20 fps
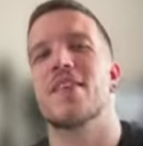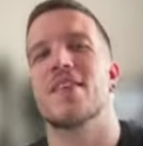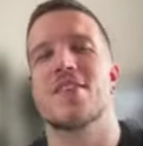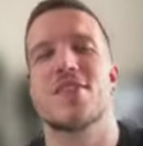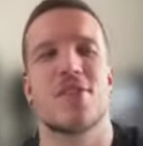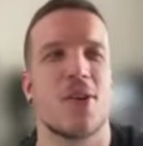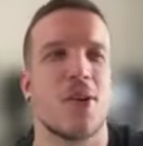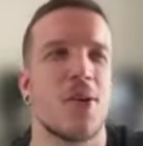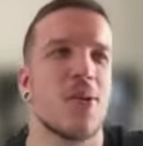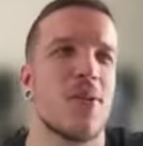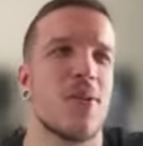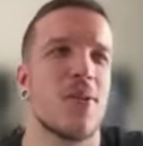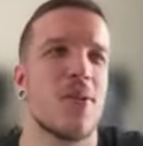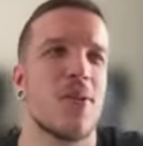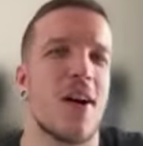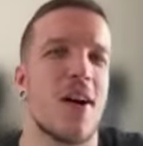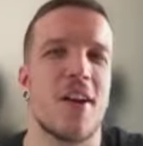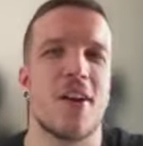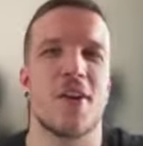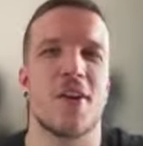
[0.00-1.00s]
So
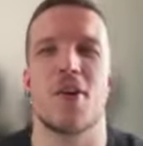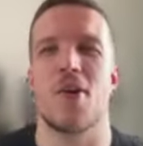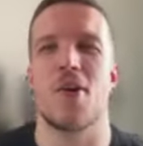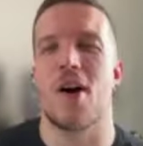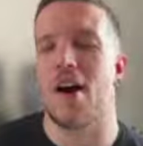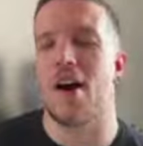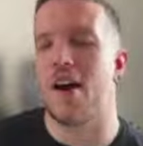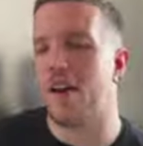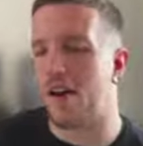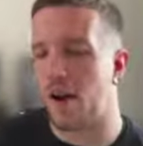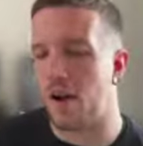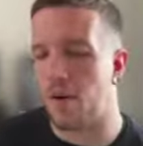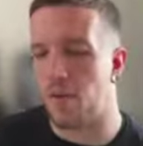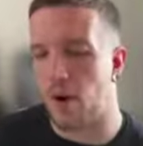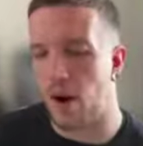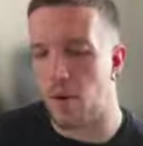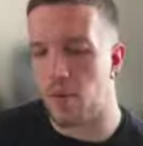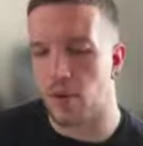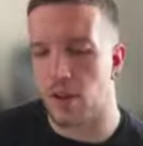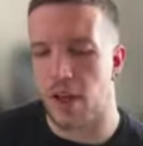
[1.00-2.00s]
I don't know.
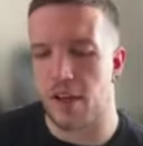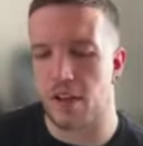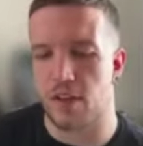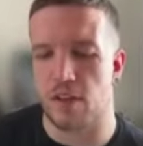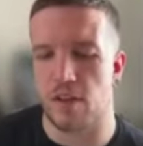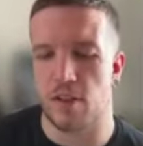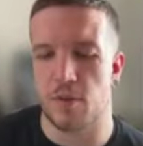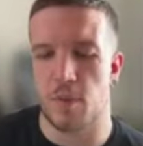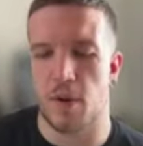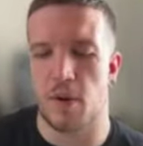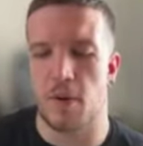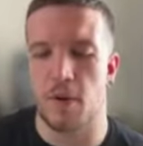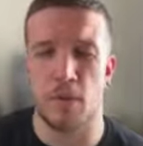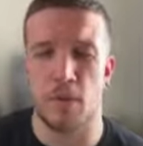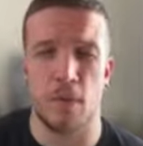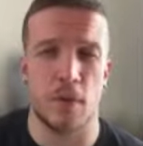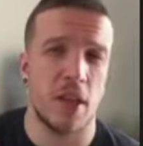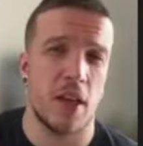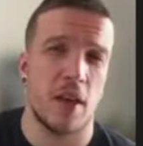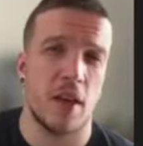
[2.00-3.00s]
I would like to
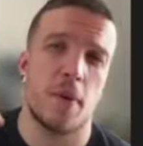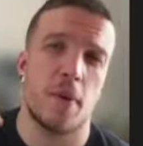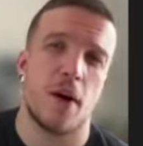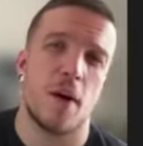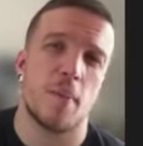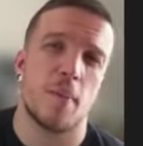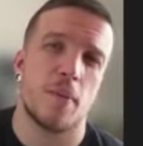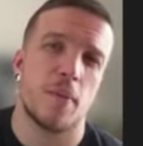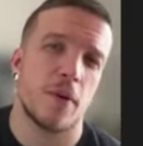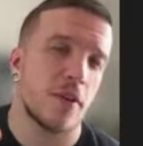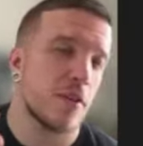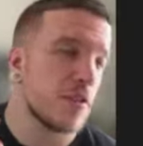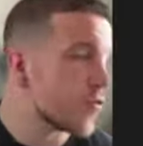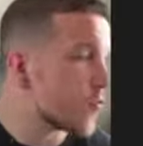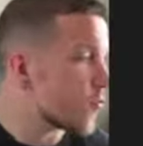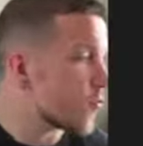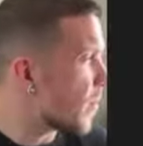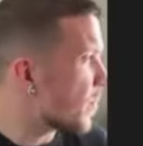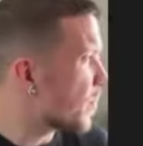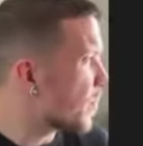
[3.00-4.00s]
experiment with hip hop, with
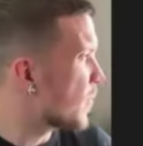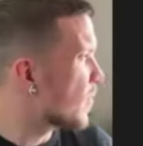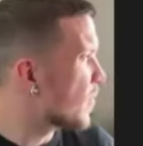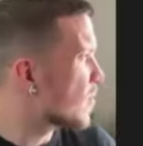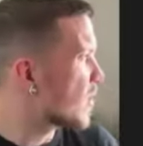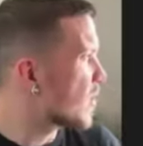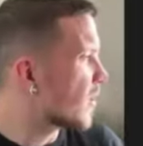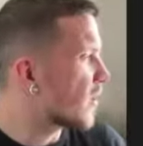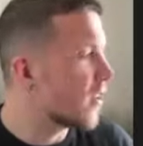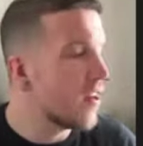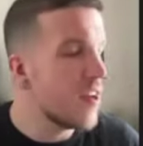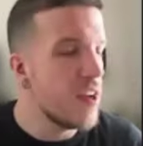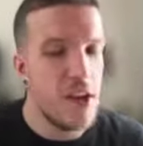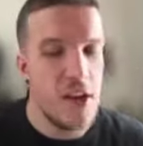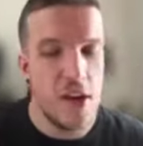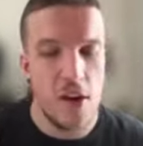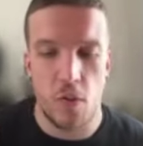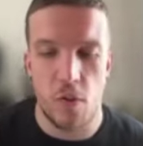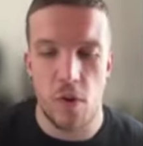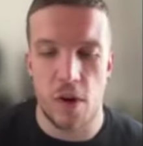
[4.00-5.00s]
trap music,
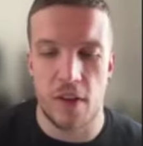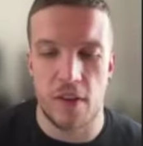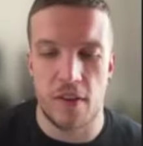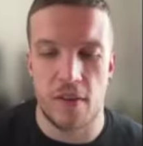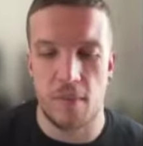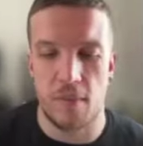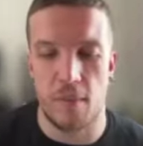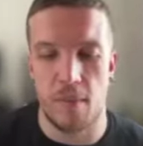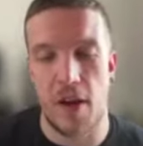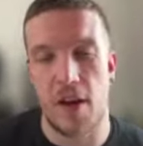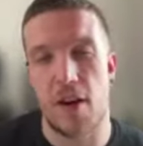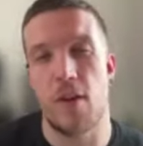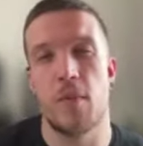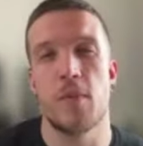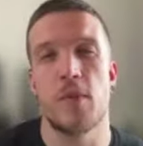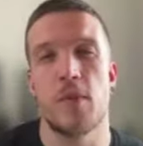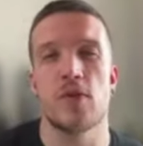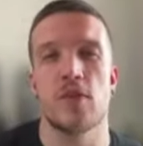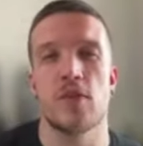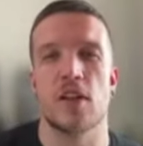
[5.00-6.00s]
with metal
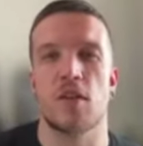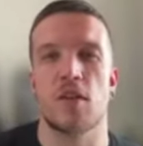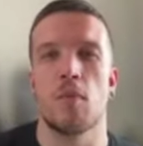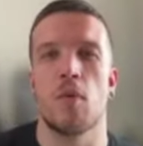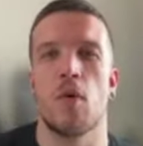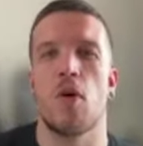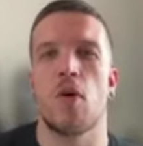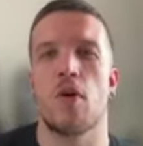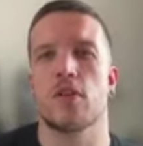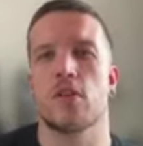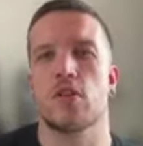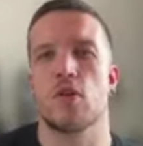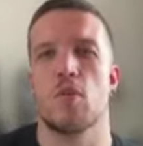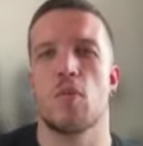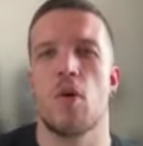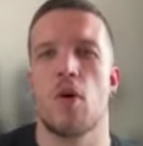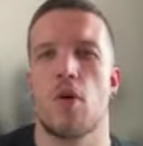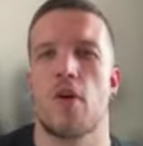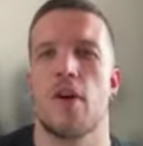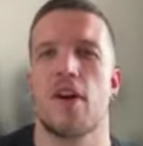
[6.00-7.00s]
music more. So
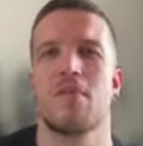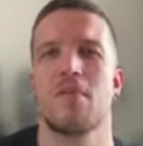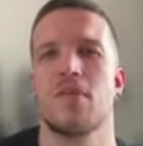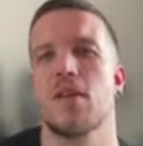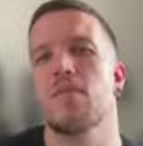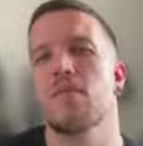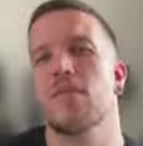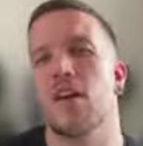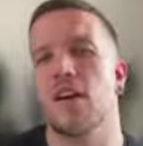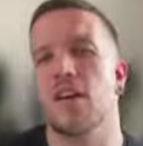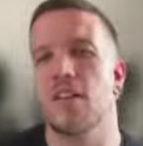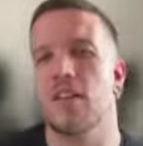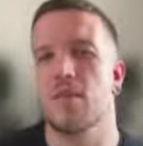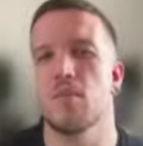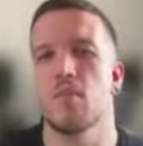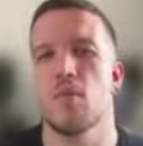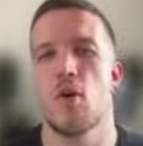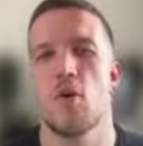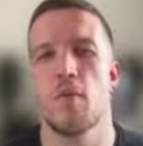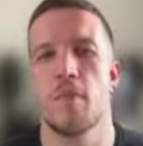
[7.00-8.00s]
more rim-tim-tagadim
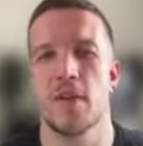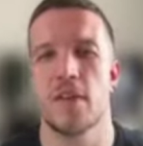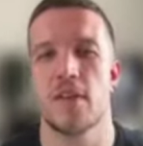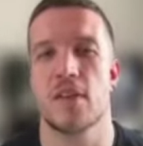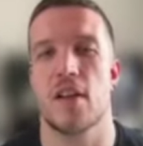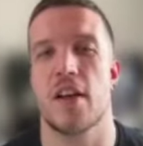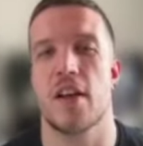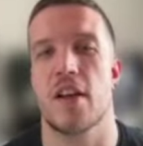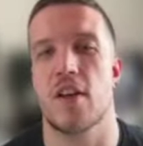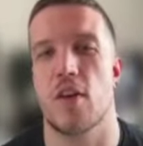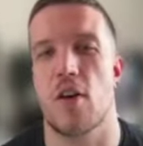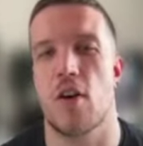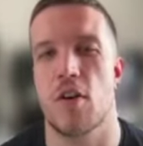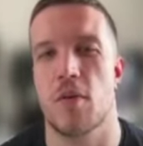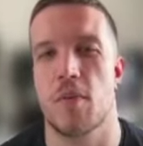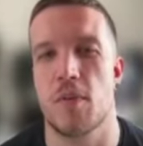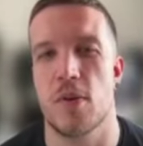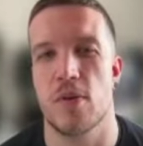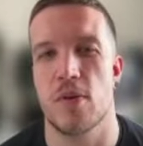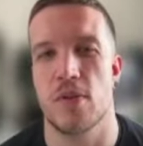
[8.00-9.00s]
moments like
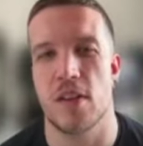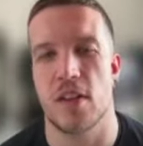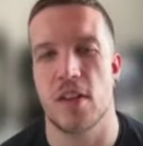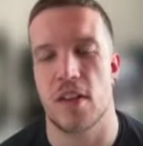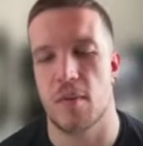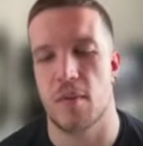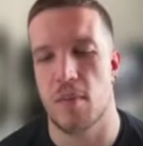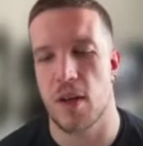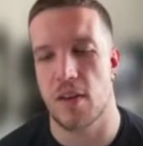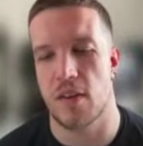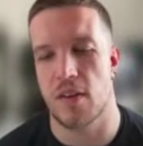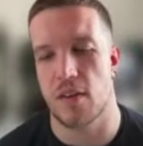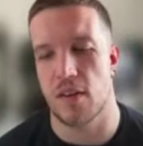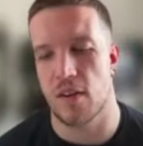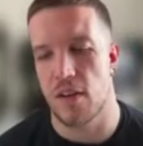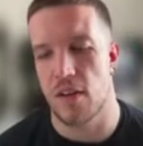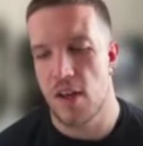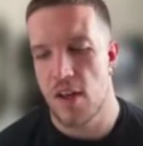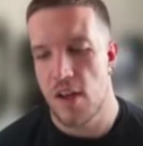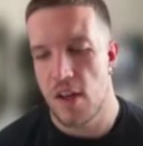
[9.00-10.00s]
rock music and
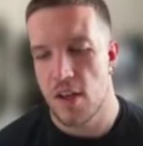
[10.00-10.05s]
metal.